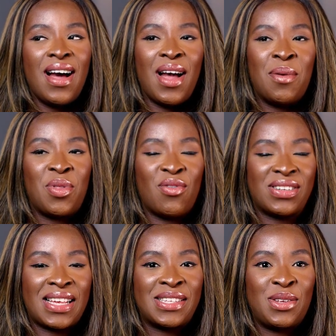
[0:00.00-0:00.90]
the
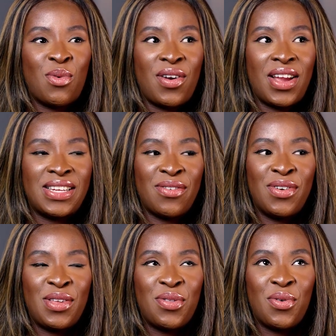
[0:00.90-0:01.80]
Rasasi one, I
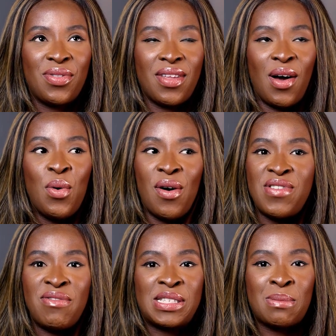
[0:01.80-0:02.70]
definitely thought that, oh, I've
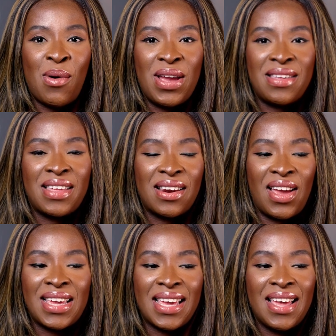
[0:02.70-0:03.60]
never smelled anything
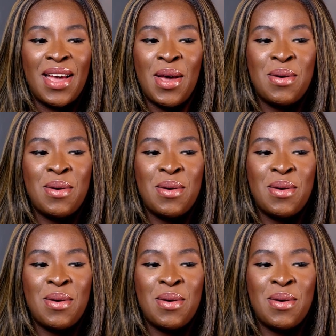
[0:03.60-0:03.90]
like it,